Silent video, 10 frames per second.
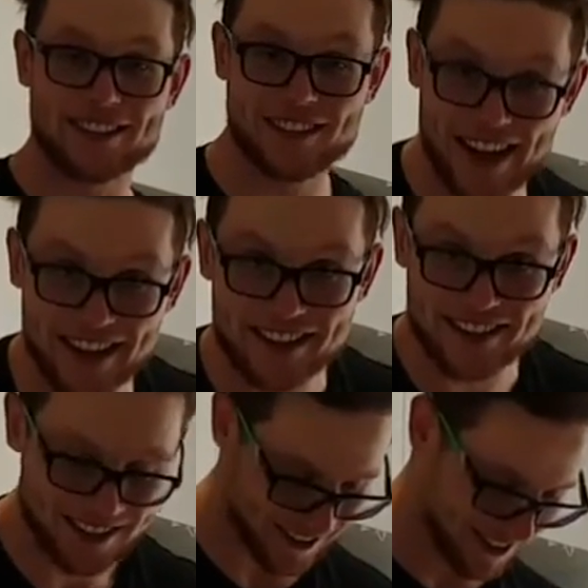said,
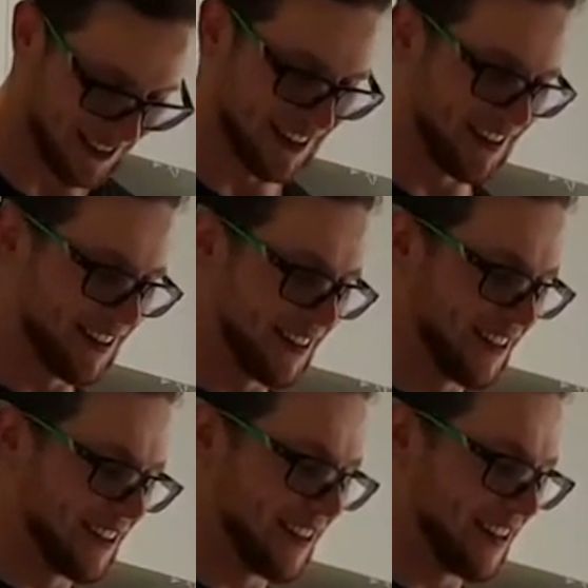
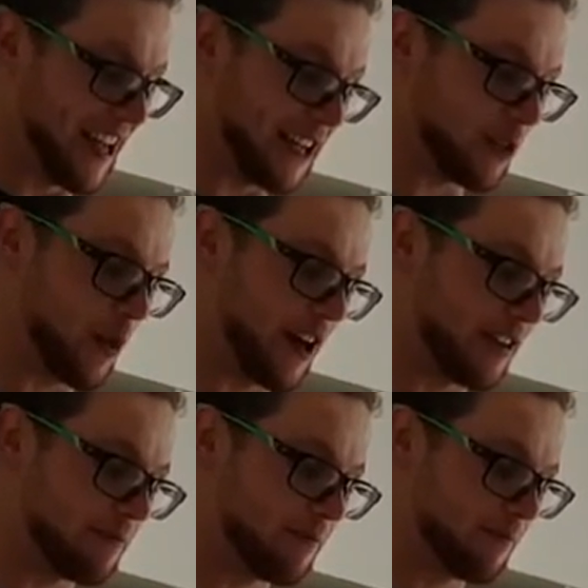each
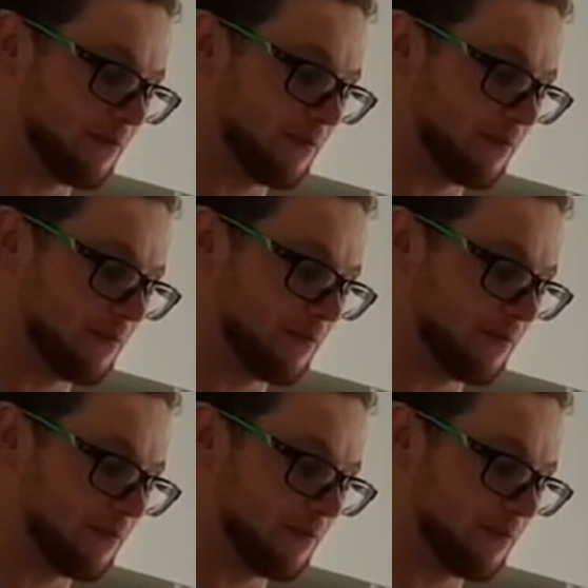one